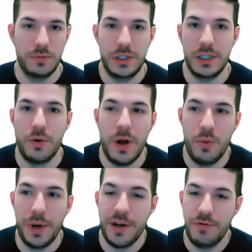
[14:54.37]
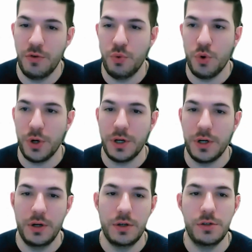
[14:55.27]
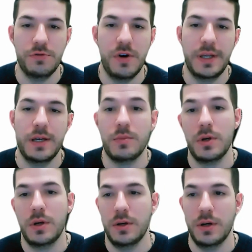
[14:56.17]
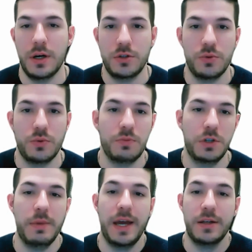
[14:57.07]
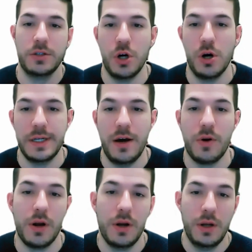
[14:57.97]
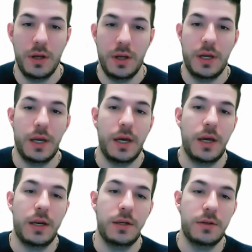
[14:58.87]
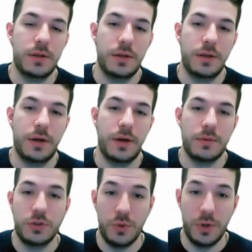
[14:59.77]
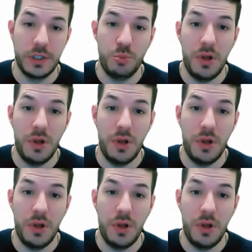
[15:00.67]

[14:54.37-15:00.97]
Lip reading: sitting around waiting for work to find them. So demand has gone down, and so has